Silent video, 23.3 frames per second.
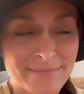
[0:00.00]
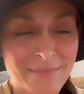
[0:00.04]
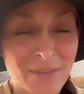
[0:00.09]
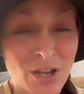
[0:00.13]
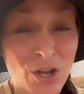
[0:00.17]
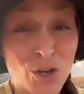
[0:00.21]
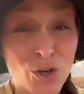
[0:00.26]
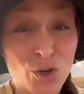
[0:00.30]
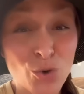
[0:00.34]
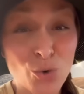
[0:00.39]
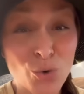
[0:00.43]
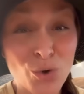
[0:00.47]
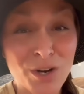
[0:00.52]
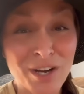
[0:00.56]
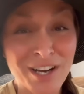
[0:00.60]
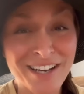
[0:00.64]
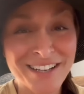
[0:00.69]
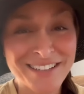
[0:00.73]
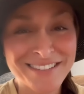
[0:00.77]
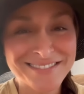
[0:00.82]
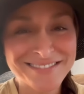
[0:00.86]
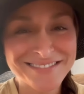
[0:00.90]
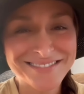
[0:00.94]

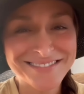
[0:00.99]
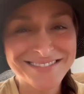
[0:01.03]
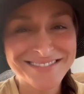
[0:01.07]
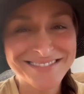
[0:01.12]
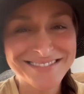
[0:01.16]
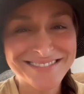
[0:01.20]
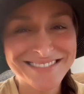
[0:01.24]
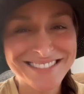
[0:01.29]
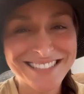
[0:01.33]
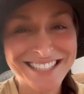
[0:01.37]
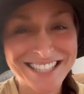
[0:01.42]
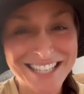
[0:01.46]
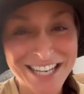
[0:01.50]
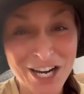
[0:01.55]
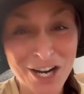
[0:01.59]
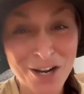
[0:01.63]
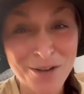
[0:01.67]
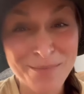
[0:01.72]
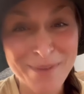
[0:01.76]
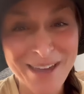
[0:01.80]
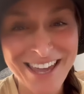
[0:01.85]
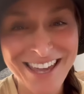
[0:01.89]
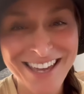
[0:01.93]
Nura in
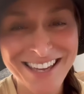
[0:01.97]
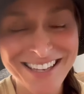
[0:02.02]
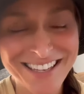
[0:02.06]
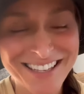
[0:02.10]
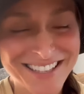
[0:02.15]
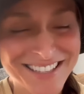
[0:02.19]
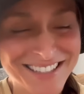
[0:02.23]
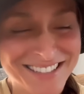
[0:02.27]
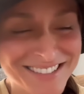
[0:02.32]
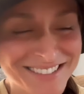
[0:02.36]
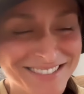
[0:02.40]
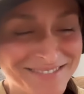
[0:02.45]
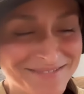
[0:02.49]
Aramaic.